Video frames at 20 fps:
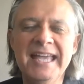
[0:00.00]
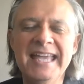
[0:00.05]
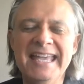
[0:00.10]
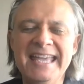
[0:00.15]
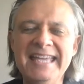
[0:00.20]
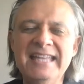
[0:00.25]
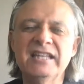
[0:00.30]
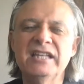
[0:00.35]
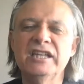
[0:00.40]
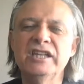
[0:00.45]

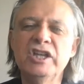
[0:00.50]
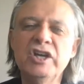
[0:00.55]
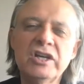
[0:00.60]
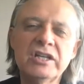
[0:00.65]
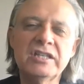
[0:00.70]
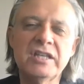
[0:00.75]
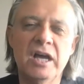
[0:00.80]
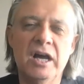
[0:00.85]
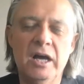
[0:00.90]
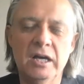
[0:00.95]
it
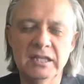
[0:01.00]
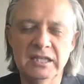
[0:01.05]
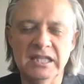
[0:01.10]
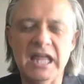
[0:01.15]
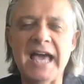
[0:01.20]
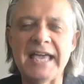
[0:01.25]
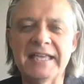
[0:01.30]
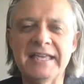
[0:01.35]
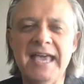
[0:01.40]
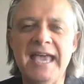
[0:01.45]
looked
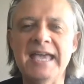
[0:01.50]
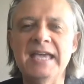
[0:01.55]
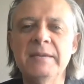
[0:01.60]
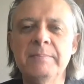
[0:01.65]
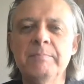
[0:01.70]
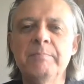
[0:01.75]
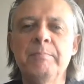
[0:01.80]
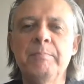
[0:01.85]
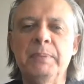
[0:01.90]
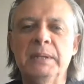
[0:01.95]
like a
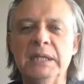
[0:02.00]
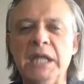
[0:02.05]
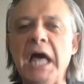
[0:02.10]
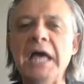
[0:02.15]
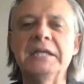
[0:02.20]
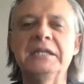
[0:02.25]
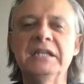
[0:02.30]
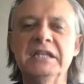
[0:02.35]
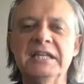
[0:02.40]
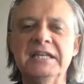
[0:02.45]

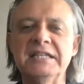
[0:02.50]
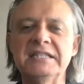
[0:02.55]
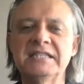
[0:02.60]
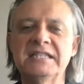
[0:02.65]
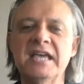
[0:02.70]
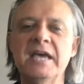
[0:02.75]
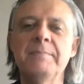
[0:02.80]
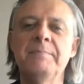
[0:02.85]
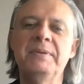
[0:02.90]
bloodless,